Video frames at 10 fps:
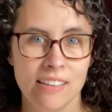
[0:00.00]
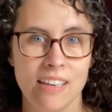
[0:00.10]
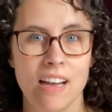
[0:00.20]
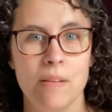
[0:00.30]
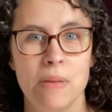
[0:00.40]

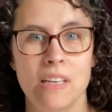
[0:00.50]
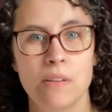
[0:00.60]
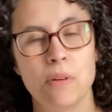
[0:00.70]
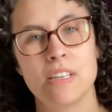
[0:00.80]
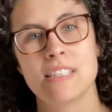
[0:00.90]
I'm a
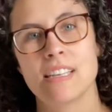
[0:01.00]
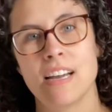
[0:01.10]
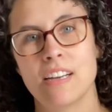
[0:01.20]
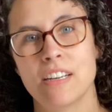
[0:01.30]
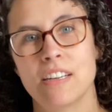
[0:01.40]
knitwear
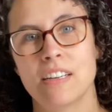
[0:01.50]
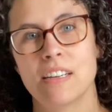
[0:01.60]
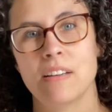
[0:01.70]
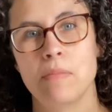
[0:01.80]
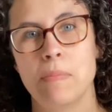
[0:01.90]
designer
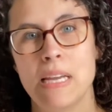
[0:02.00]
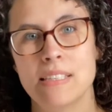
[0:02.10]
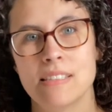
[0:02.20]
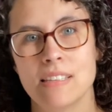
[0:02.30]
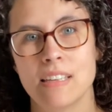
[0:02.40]

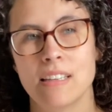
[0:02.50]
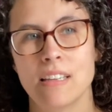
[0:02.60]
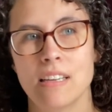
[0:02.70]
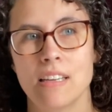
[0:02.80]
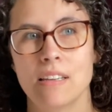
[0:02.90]
based in
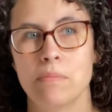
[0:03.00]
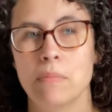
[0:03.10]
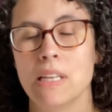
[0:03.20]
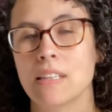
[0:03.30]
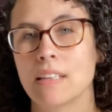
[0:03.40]
the
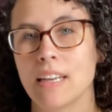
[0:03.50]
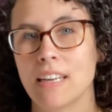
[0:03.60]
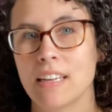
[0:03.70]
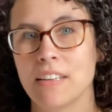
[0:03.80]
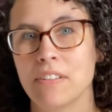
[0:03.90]

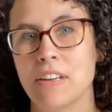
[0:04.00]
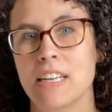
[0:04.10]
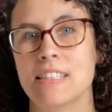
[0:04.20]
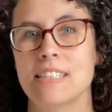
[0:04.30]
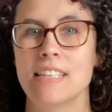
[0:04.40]
Mid-Atlantic
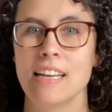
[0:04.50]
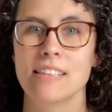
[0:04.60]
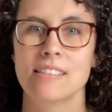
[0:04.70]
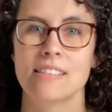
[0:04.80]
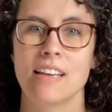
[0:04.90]
United States,